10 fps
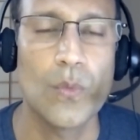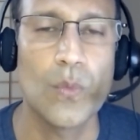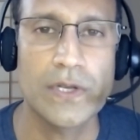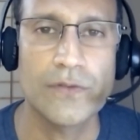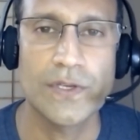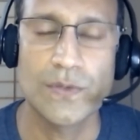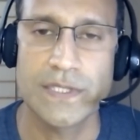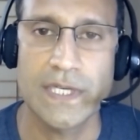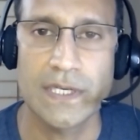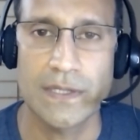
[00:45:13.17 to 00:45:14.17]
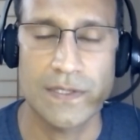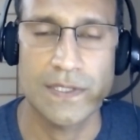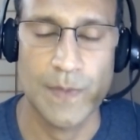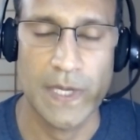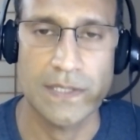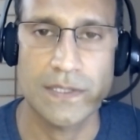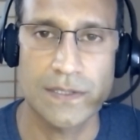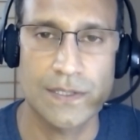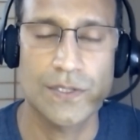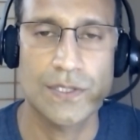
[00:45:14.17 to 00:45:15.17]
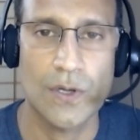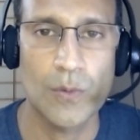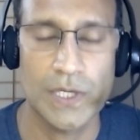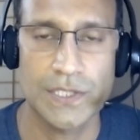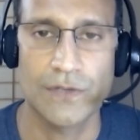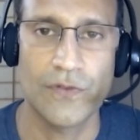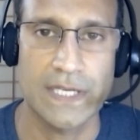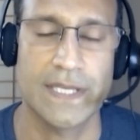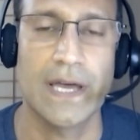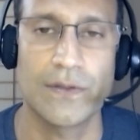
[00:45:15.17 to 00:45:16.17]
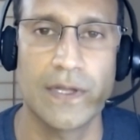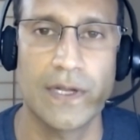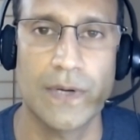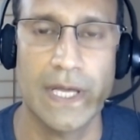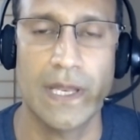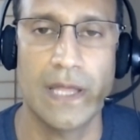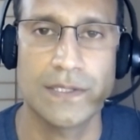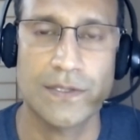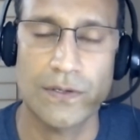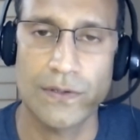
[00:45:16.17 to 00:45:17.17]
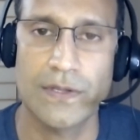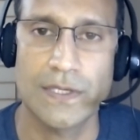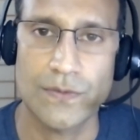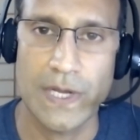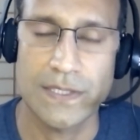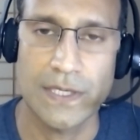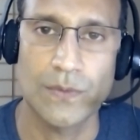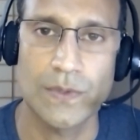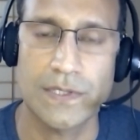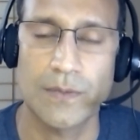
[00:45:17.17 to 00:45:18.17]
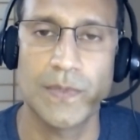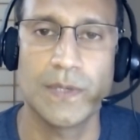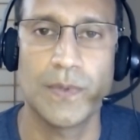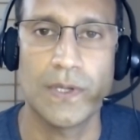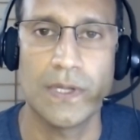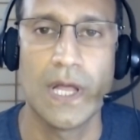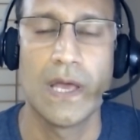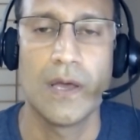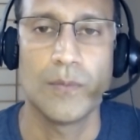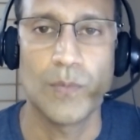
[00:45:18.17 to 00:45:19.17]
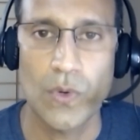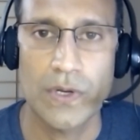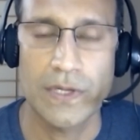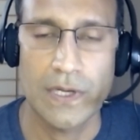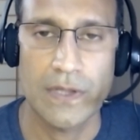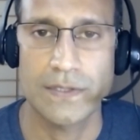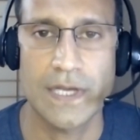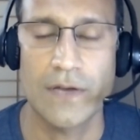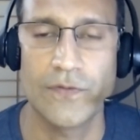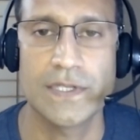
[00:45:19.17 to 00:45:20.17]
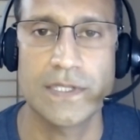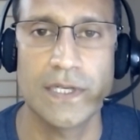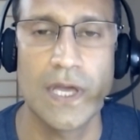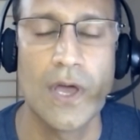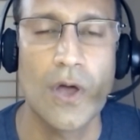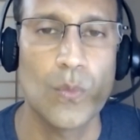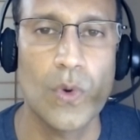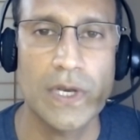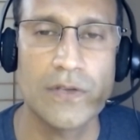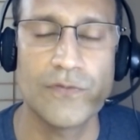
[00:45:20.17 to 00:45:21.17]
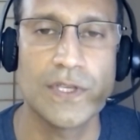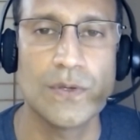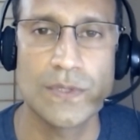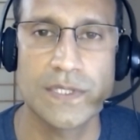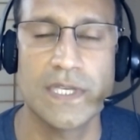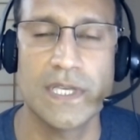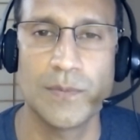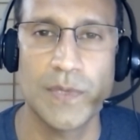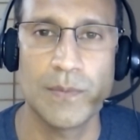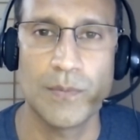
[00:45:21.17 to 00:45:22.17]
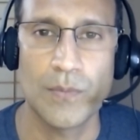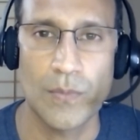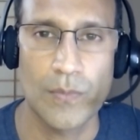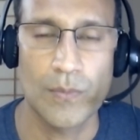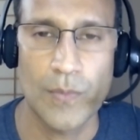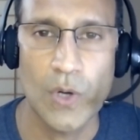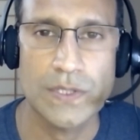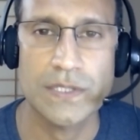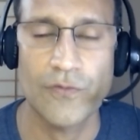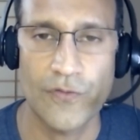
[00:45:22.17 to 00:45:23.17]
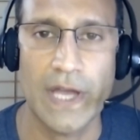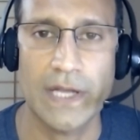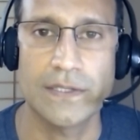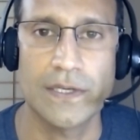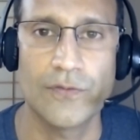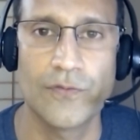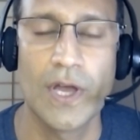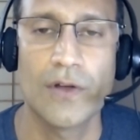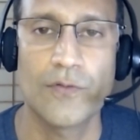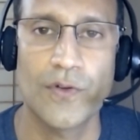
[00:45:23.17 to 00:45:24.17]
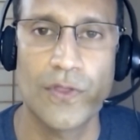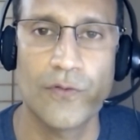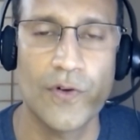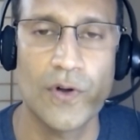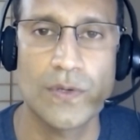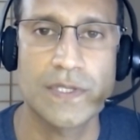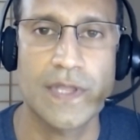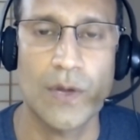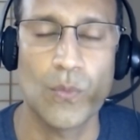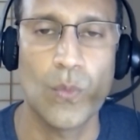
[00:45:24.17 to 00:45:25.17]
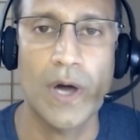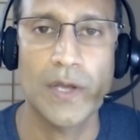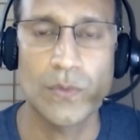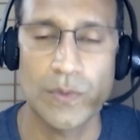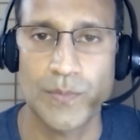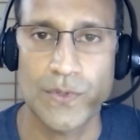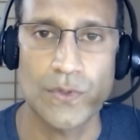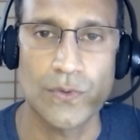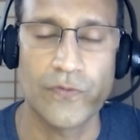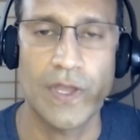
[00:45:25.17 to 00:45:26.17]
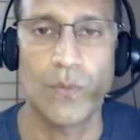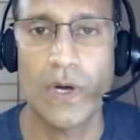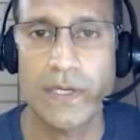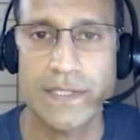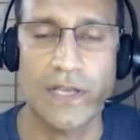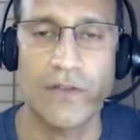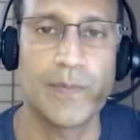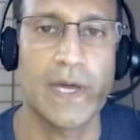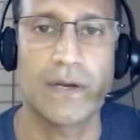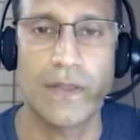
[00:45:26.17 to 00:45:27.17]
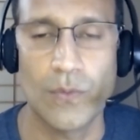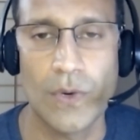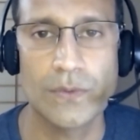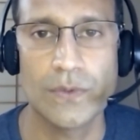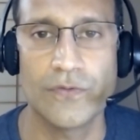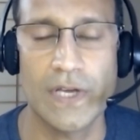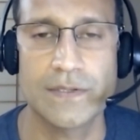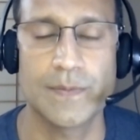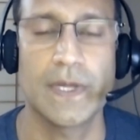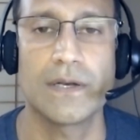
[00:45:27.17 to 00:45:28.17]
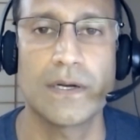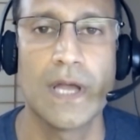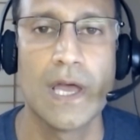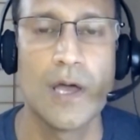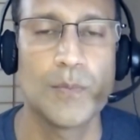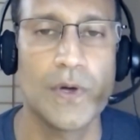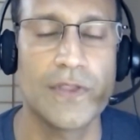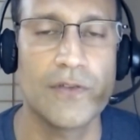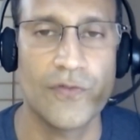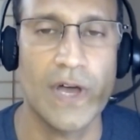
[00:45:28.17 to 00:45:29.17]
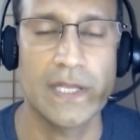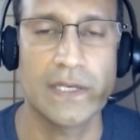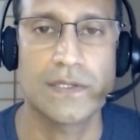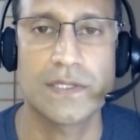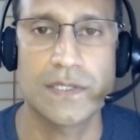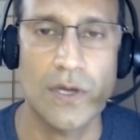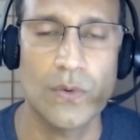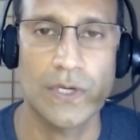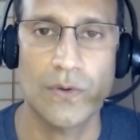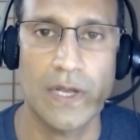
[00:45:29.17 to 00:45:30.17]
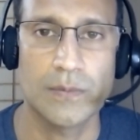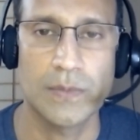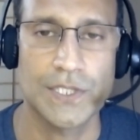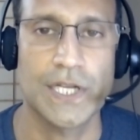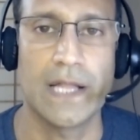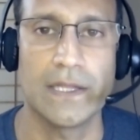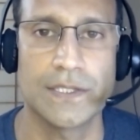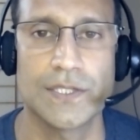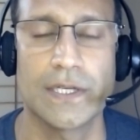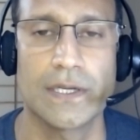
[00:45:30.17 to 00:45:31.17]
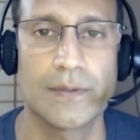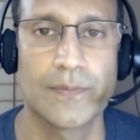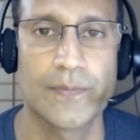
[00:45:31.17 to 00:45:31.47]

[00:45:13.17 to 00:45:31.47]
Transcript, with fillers: What have you seen in the space? Because there's so much advice out there, right? And certain things resonate with some people more than others, obviously. What have you seen be most effective for the folks that want to improve, they want to save better, they want to invest better, but they find it so incredibly challenging?